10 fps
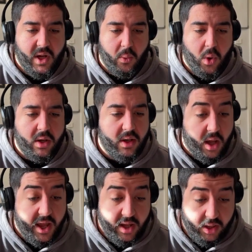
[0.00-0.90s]

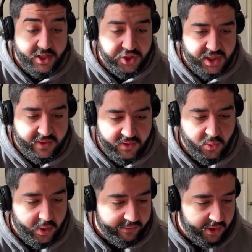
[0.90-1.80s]
I'll actually give you
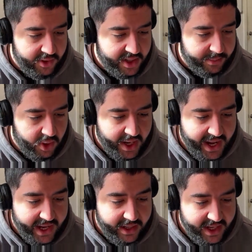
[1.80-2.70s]
what vote number I
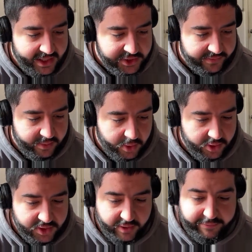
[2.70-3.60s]
had each of them on.
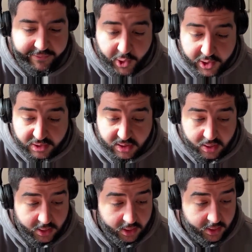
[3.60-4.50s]
So first
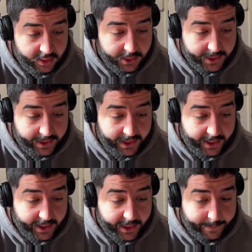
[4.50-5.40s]

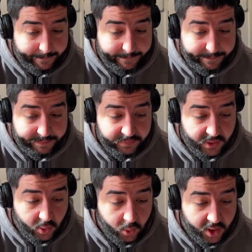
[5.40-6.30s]
uh,
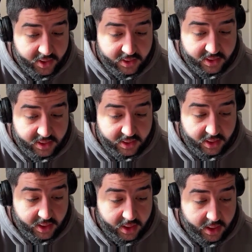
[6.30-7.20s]
was
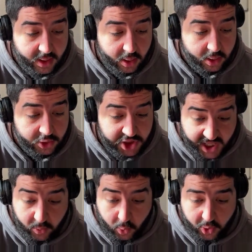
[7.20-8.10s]

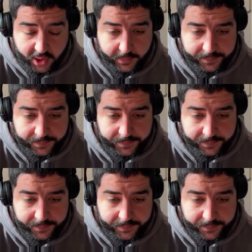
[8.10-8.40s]
Chad Warner,